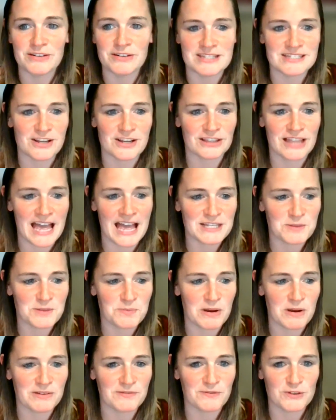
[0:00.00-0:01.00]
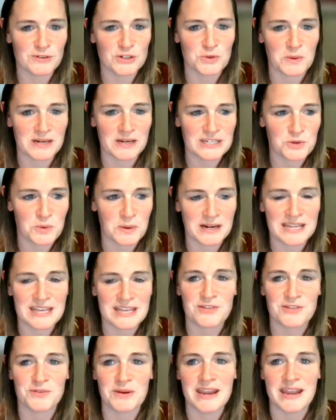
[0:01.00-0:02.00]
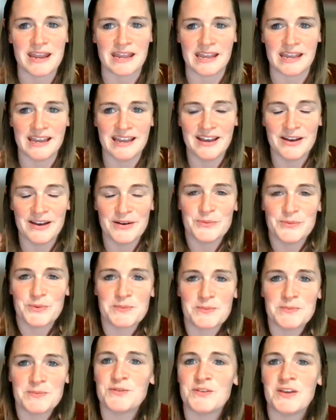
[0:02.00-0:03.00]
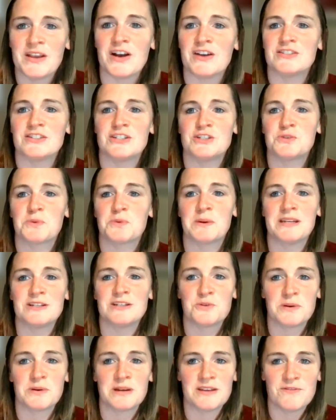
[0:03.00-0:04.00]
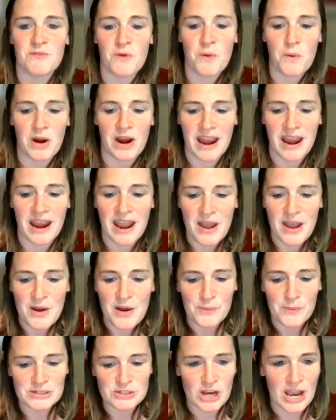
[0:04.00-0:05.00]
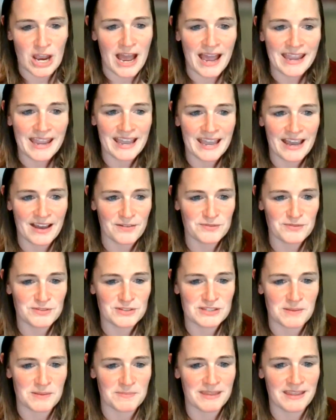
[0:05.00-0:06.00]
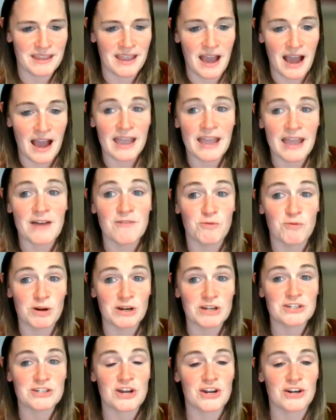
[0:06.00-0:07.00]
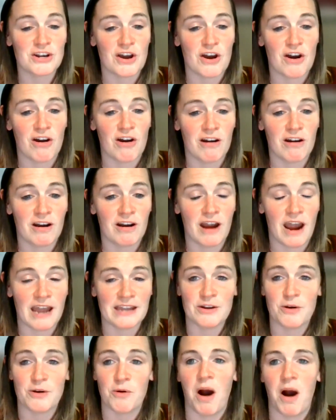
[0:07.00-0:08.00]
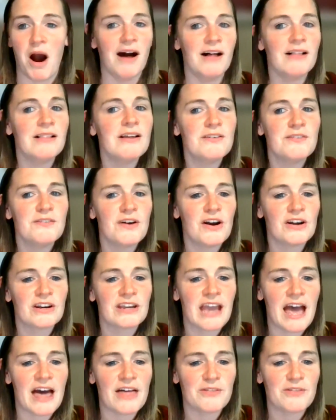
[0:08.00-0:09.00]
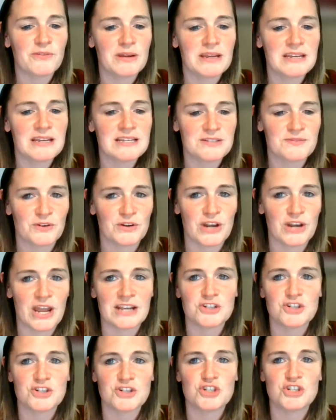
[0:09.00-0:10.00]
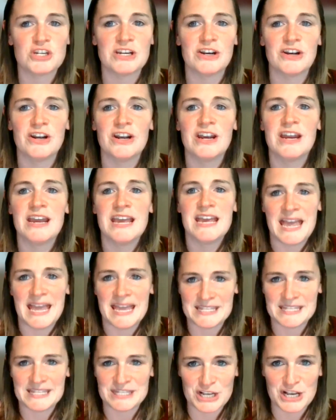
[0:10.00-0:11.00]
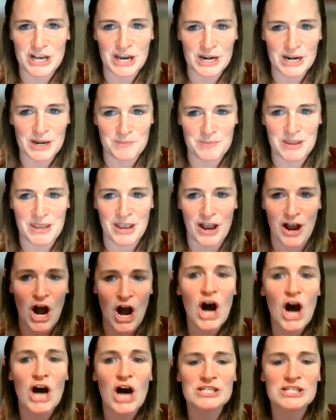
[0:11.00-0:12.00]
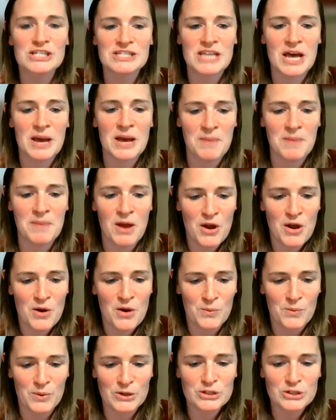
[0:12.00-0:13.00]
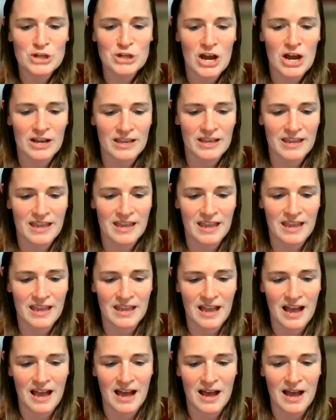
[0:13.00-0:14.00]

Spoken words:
It's our last one for 2023. We're moving on to 2024, which I have something I have worked on I know all of our gatherings for next year. It's gonna be awesome. We're talking